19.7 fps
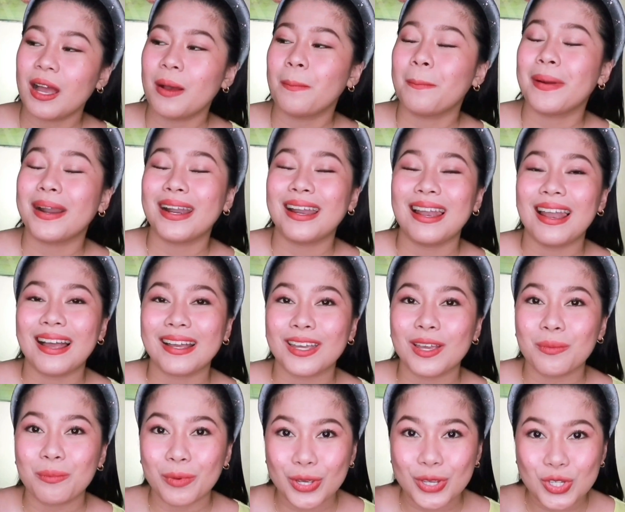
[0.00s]
Para laging
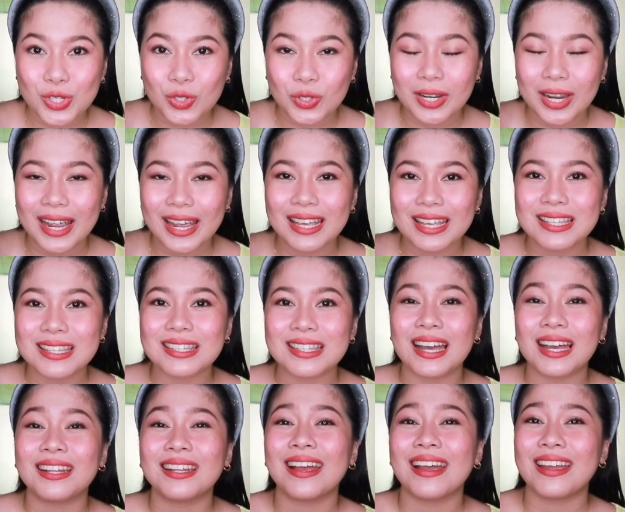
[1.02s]
moisturized at
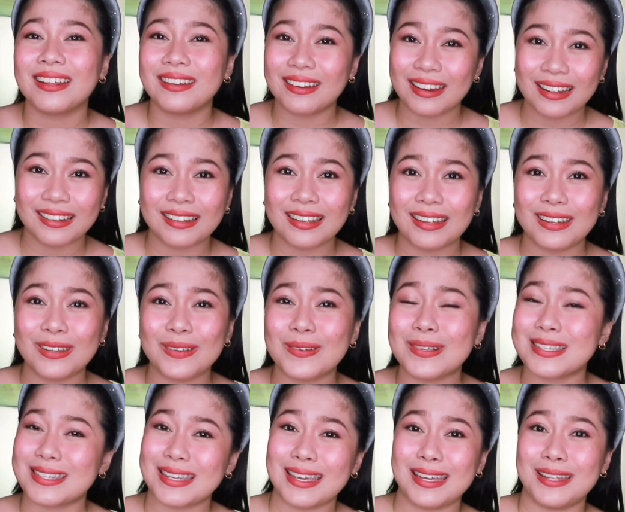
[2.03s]
hydrated yung
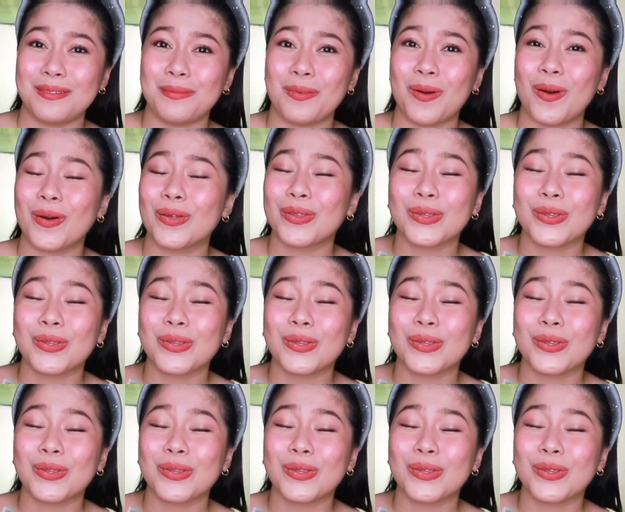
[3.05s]
skin mo